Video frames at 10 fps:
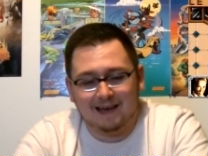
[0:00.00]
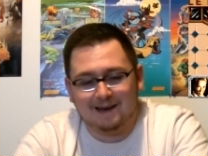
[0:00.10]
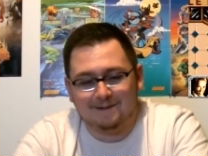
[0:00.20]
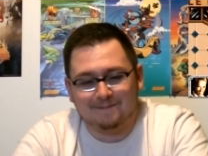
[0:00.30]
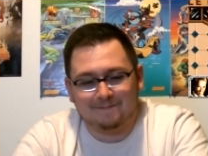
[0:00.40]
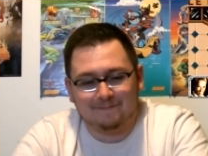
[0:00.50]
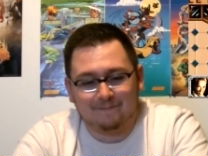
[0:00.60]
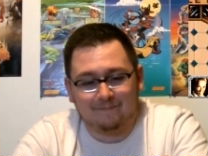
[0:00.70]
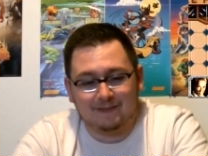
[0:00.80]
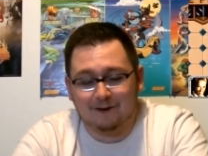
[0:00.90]
Um,
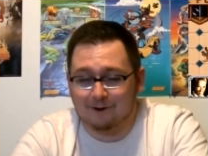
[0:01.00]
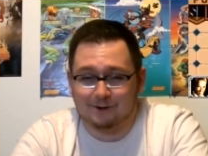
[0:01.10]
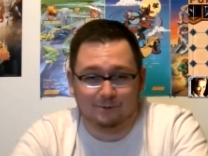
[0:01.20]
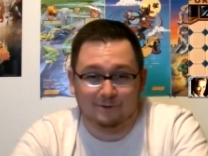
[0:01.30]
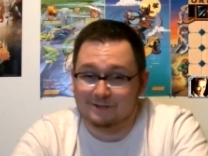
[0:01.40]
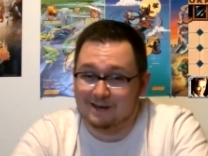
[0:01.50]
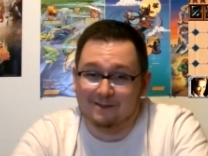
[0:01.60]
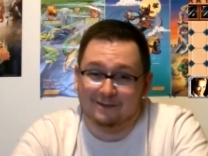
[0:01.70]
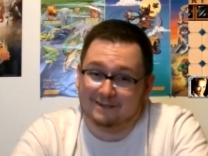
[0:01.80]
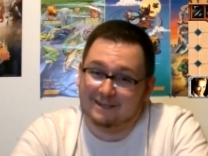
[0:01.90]
you know, Arnold Schwarzenegger
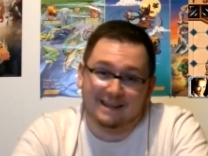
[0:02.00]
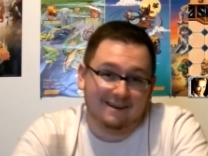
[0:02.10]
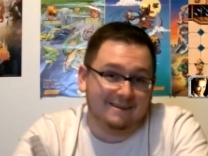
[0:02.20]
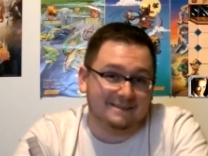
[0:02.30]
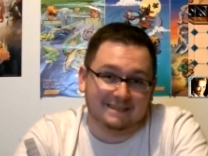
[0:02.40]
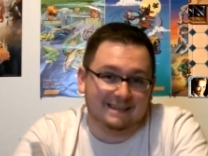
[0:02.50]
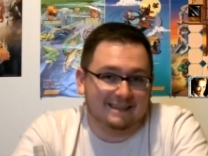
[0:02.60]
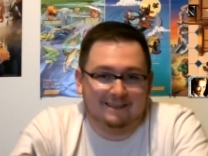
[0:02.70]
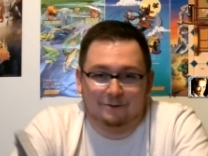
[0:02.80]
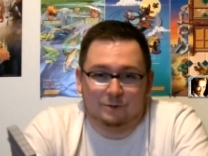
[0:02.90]
looked hilarious in
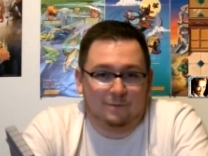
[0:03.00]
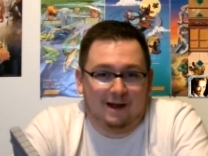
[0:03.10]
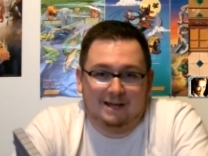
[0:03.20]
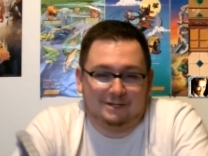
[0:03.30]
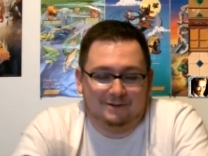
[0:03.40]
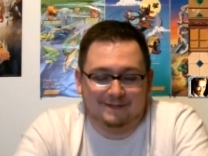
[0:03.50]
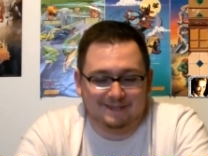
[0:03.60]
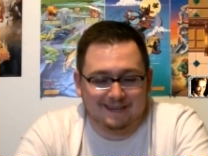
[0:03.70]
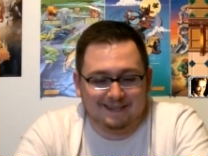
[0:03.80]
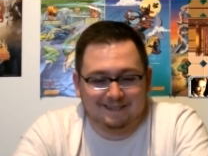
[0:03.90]
it. Little surprise shooting
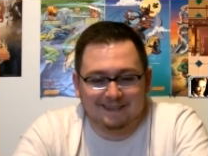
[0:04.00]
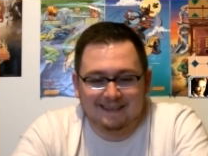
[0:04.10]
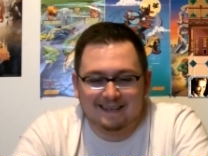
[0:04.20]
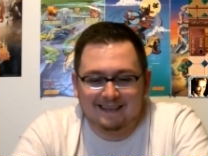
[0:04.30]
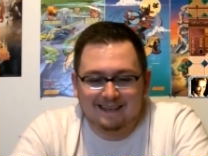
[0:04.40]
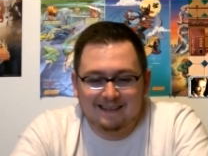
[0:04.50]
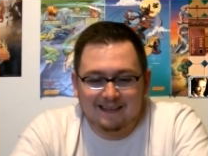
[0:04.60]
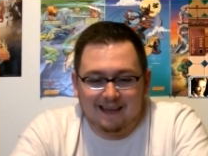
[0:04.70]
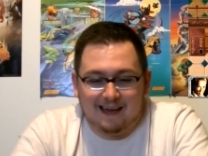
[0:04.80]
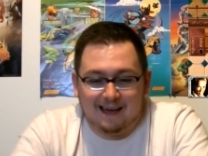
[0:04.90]
his guns.
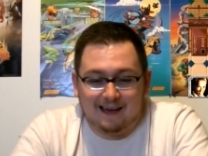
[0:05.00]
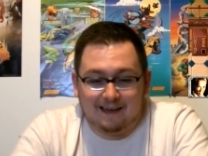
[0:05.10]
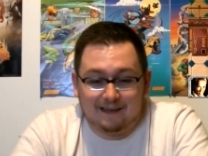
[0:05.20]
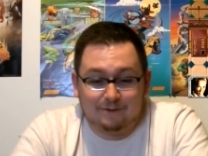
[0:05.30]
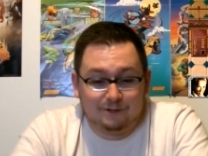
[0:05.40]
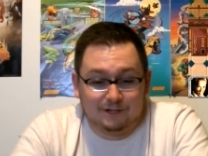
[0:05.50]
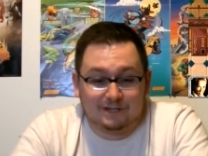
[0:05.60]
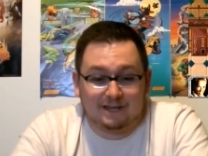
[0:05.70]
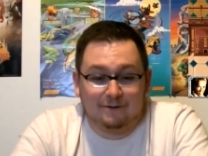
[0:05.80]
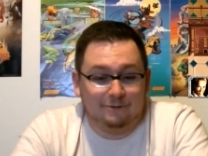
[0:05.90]
Uh, it was
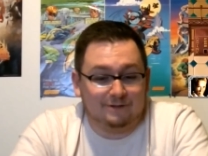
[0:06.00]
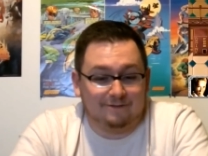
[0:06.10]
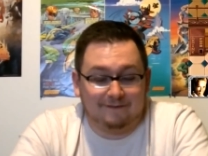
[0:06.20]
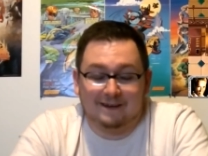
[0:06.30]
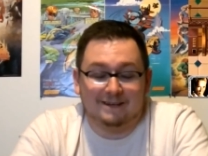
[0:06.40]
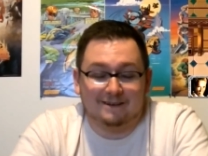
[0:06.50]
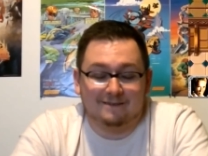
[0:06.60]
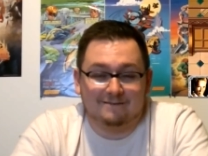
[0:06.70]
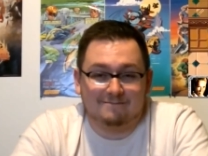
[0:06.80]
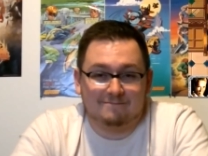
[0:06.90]
just, it was a fun
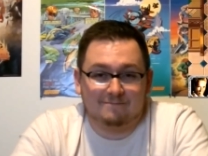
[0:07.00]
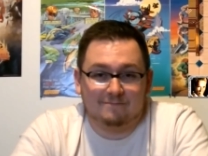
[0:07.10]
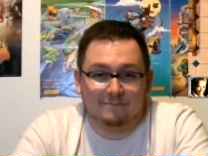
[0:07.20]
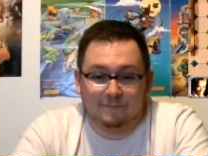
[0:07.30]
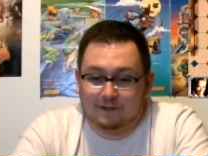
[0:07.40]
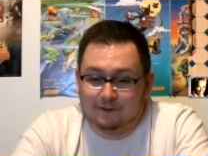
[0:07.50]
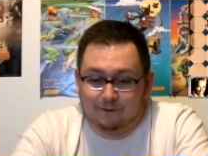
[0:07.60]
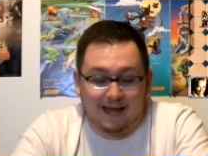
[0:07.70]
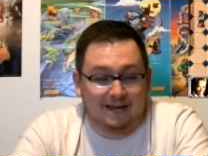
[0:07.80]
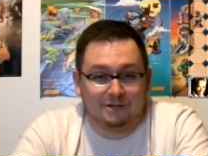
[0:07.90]

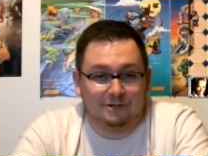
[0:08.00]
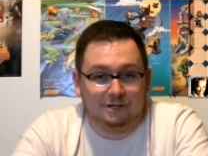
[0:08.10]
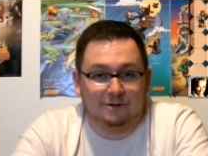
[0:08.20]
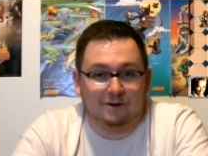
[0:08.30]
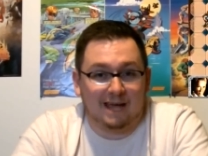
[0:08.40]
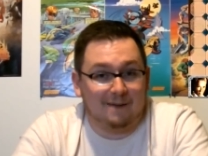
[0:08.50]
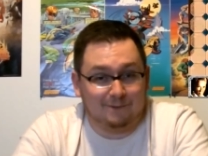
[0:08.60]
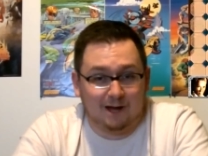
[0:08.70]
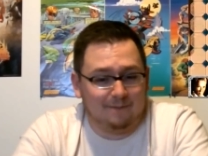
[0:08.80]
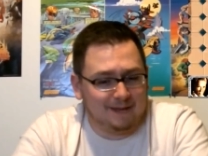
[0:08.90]
little action shooter game,
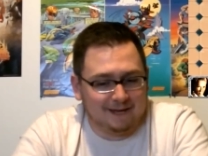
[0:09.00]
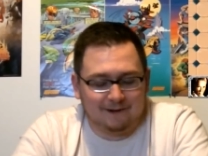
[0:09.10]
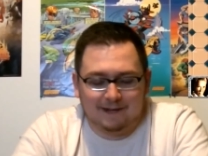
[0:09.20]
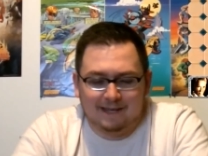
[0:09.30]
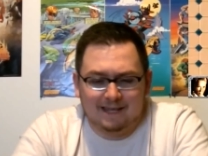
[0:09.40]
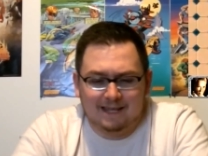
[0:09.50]
top down.